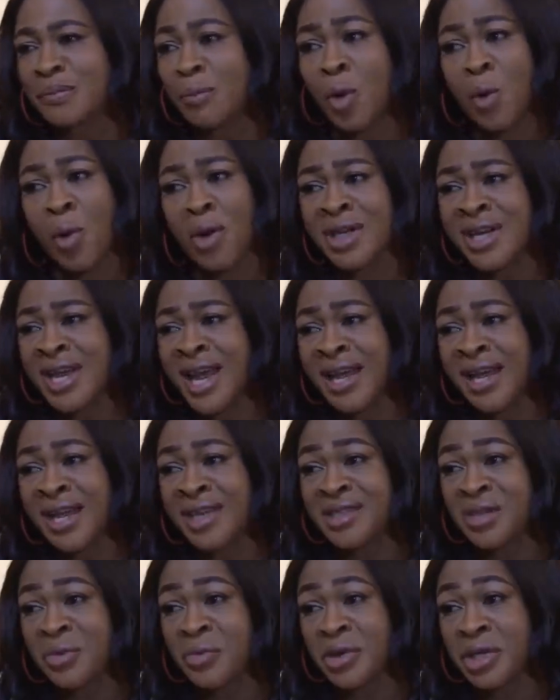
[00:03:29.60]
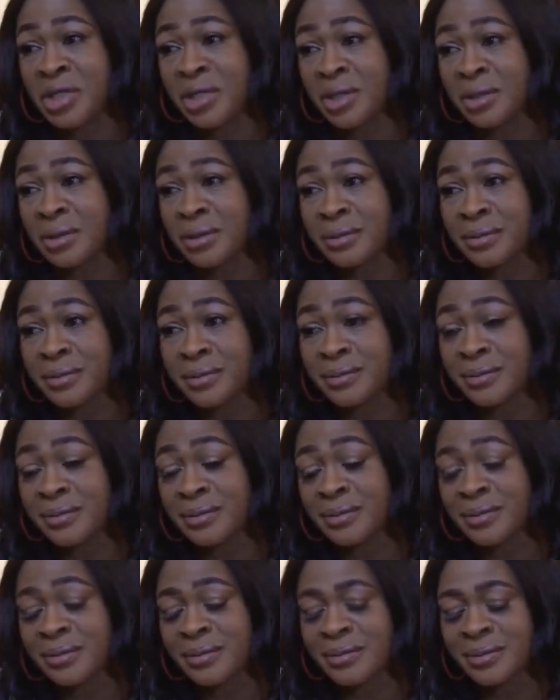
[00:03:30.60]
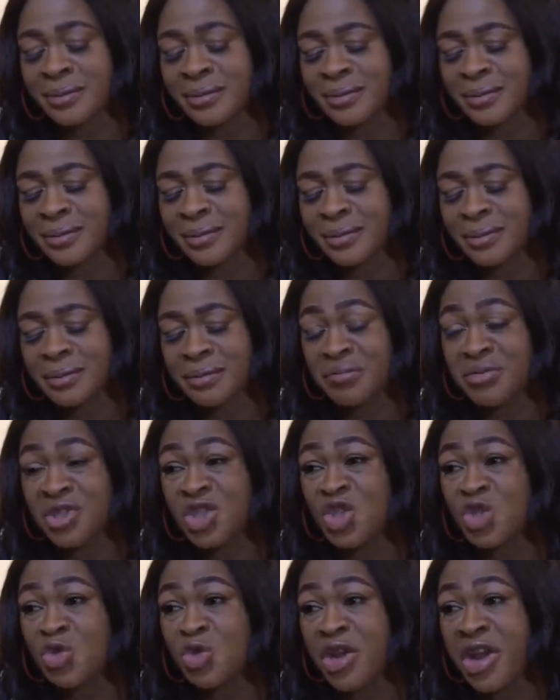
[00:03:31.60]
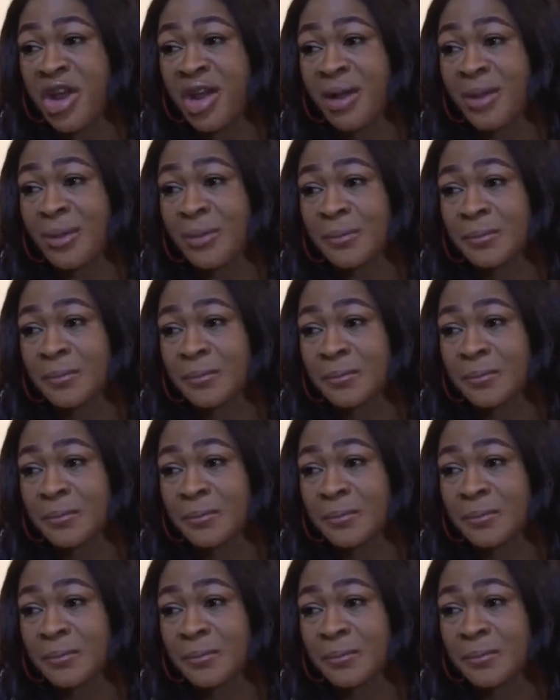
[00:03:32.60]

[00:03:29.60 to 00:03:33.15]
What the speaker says: But what did I get in return? Betrayal.